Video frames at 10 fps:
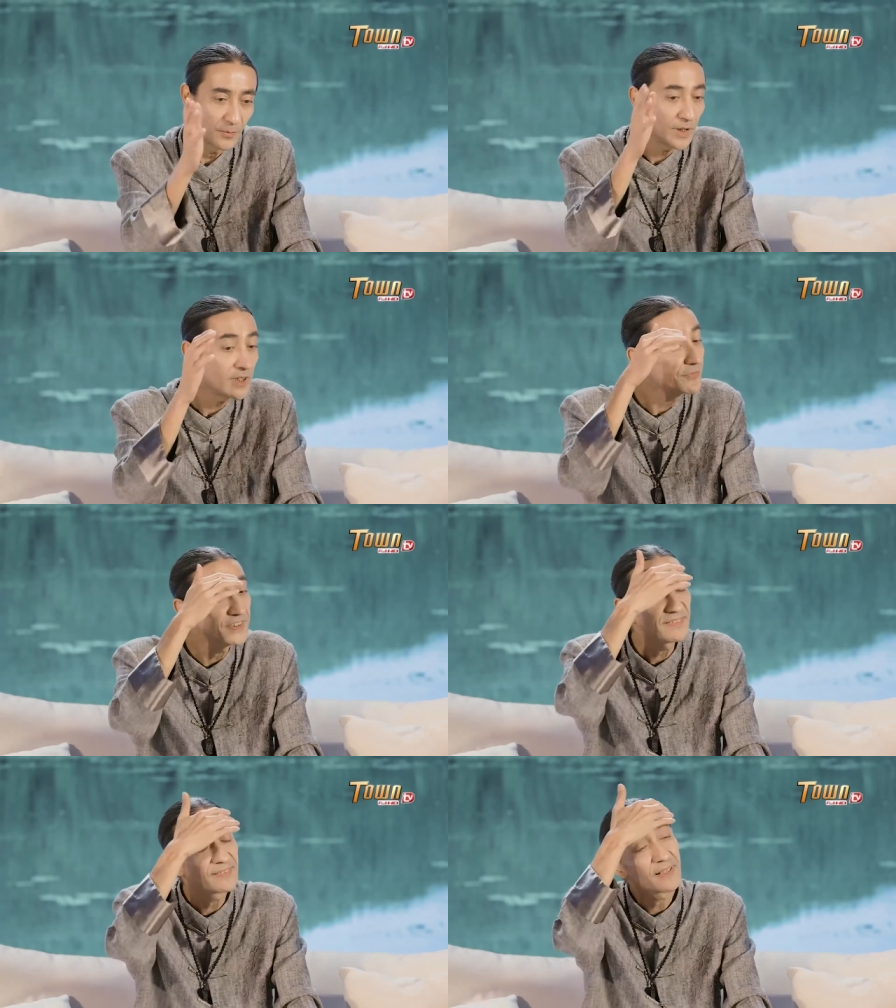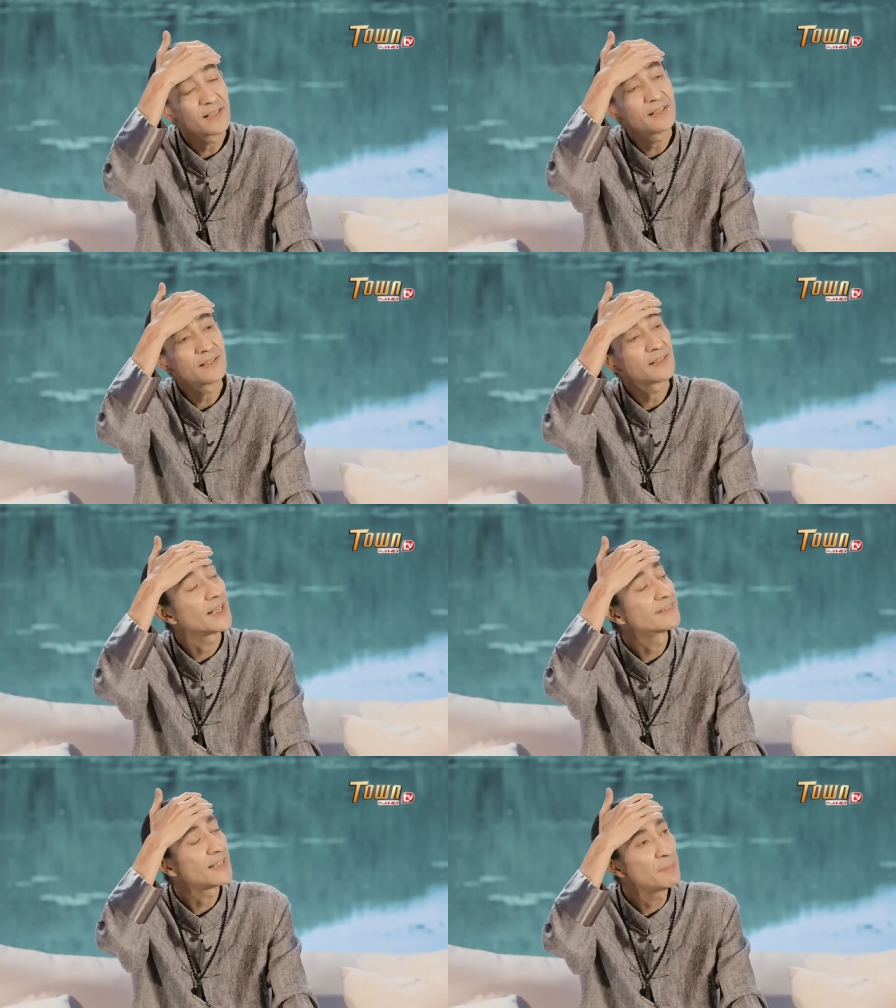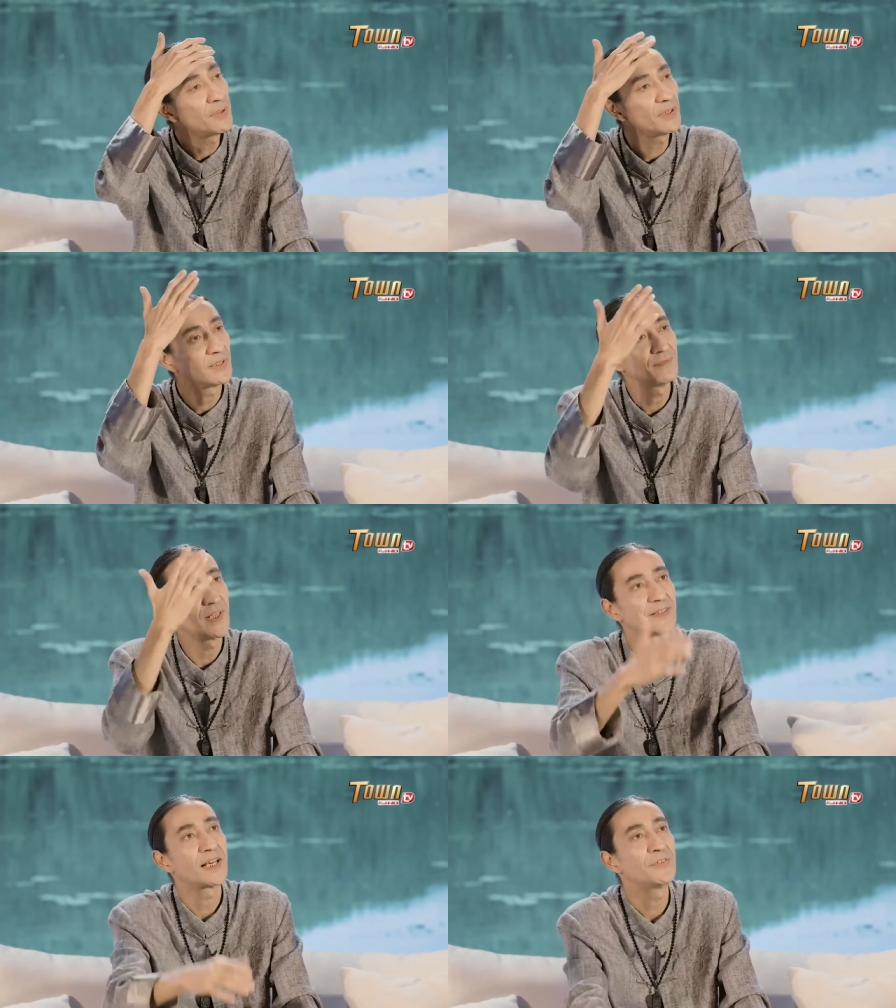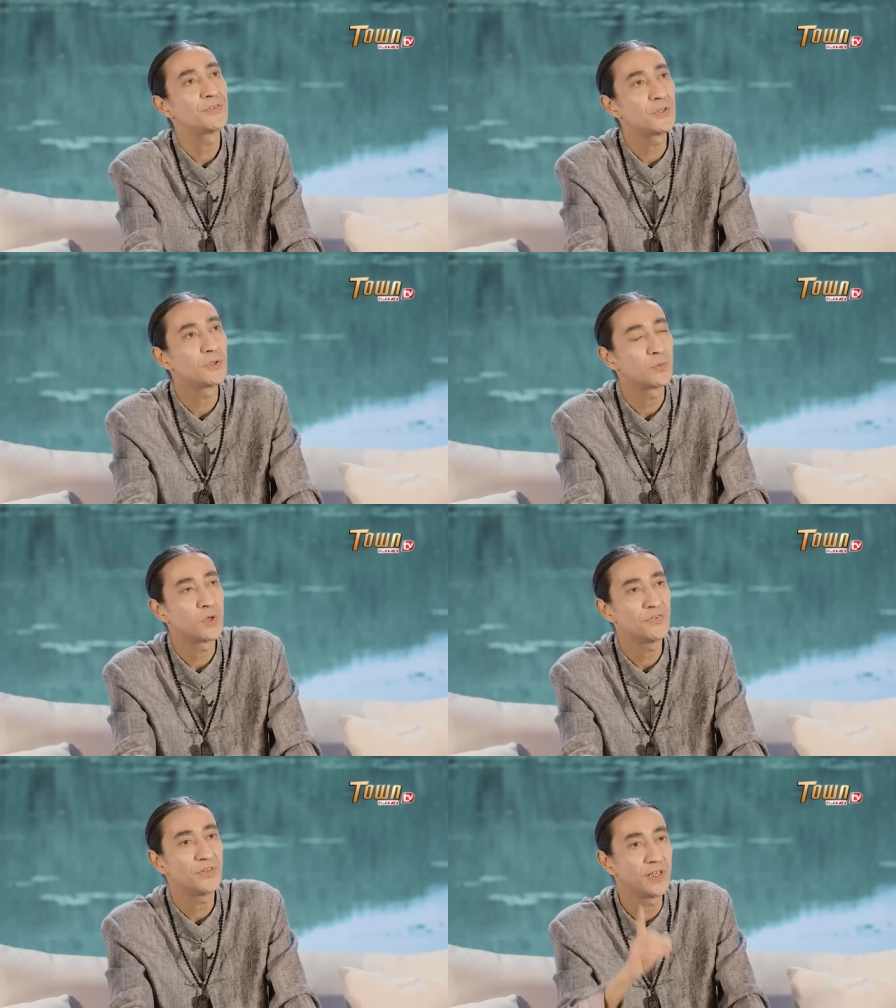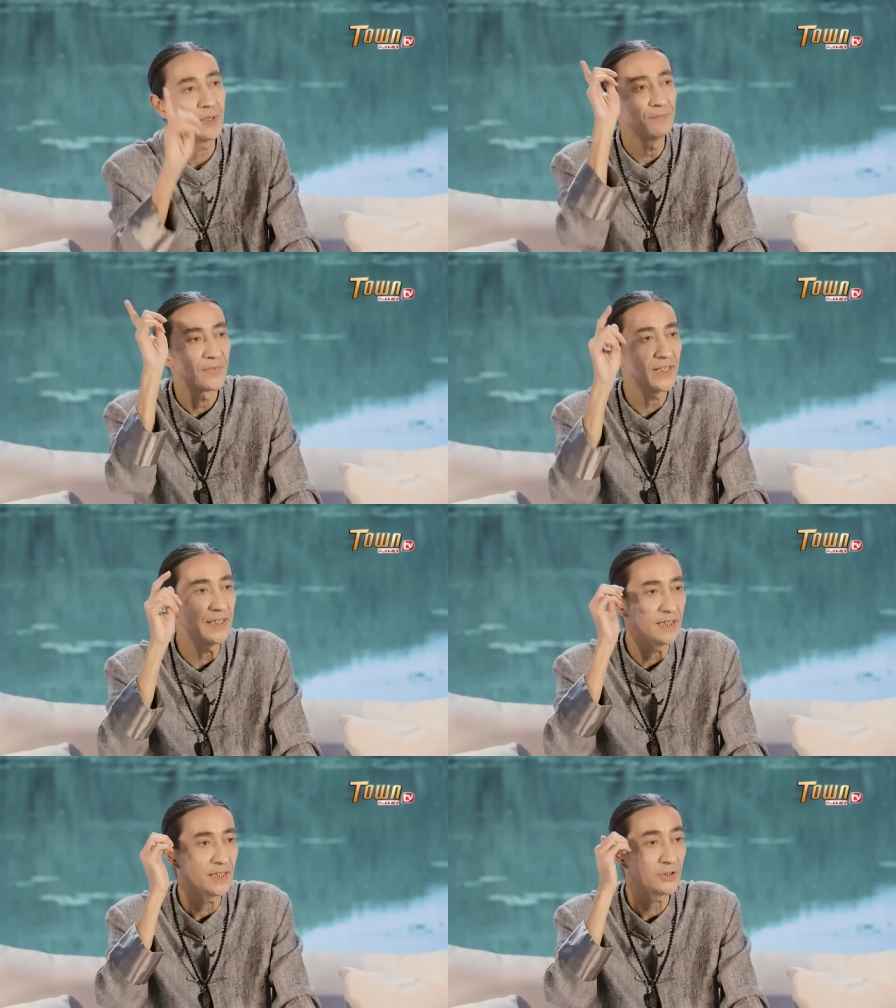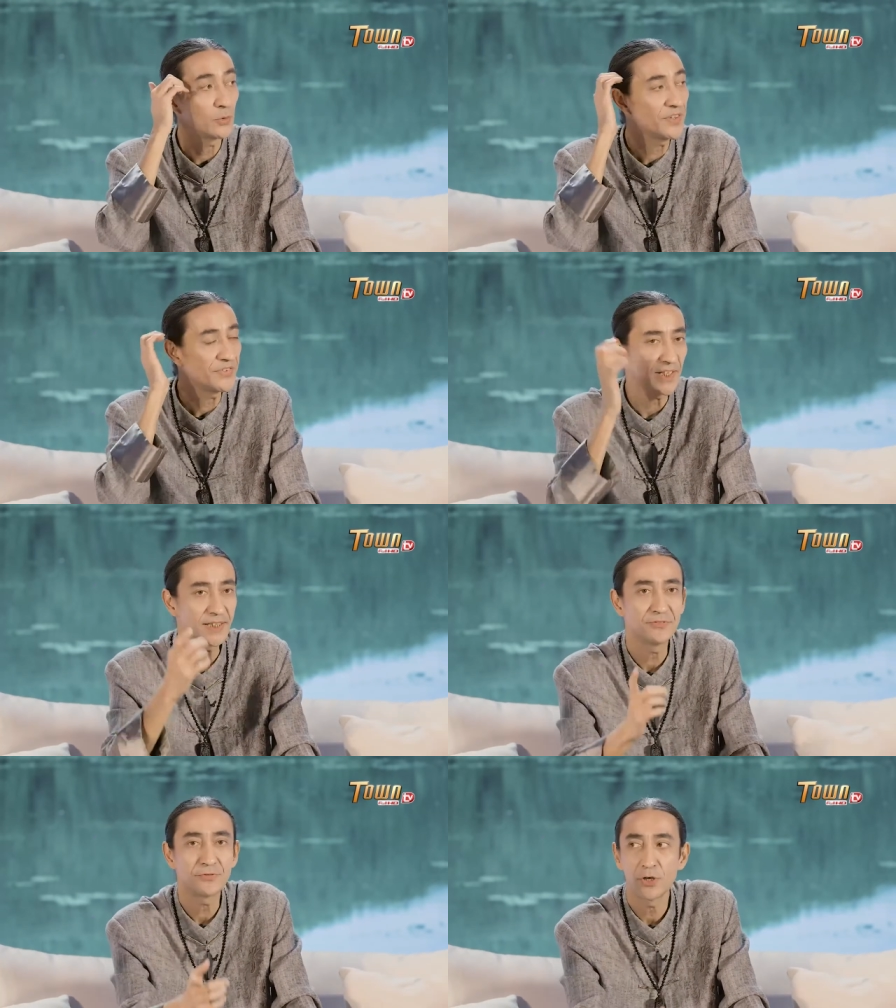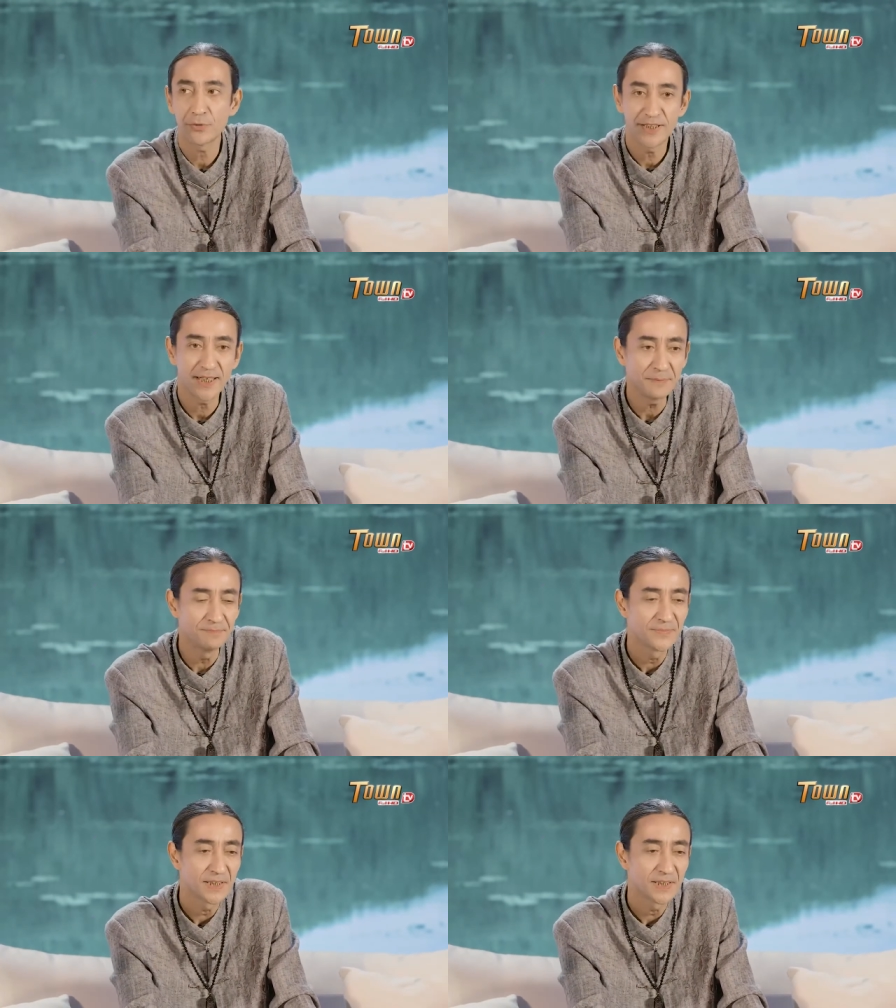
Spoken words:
One of this example that I saw was in USA in Florida